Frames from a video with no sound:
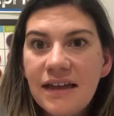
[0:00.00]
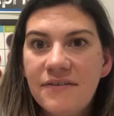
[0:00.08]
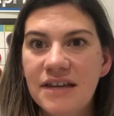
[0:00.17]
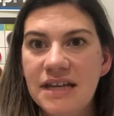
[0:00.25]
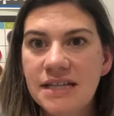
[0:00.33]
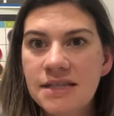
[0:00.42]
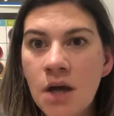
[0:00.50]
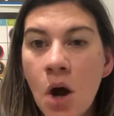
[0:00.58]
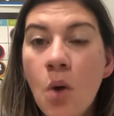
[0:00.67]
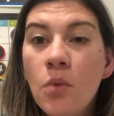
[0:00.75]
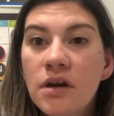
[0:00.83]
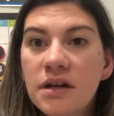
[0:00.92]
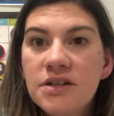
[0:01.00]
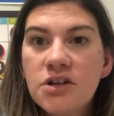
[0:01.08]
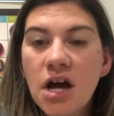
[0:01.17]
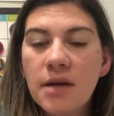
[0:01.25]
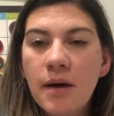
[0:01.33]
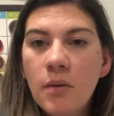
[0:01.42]
Fluffies. We're going to
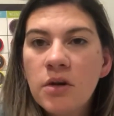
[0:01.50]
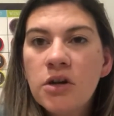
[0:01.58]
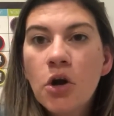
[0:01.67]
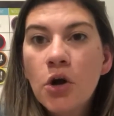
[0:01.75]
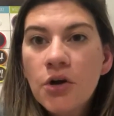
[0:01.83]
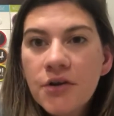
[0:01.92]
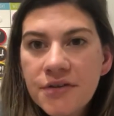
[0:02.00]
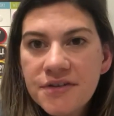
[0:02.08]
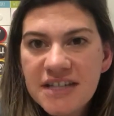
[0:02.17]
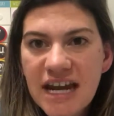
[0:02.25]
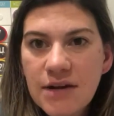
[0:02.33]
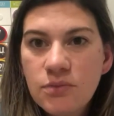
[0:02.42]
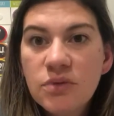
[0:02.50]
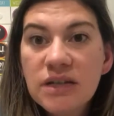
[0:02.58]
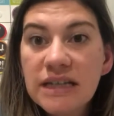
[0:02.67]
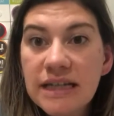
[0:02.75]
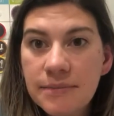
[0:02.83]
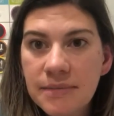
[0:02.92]
talk about what Earth Day
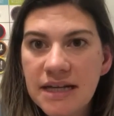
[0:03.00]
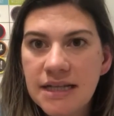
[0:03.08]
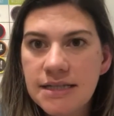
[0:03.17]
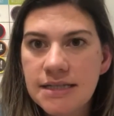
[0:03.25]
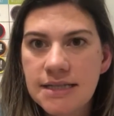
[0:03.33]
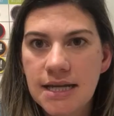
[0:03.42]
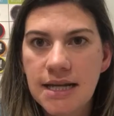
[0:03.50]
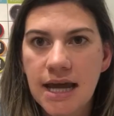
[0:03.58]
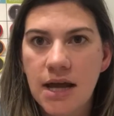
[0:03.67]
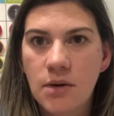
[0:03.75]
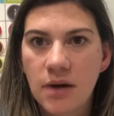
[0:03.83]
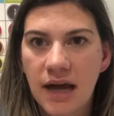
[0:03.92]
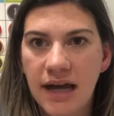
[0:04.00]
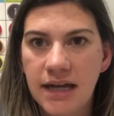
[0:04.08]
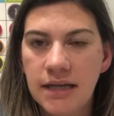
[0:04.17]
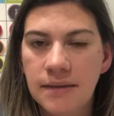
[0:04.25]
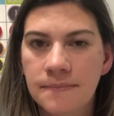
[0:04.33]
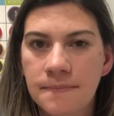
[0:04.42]
really means today, okay?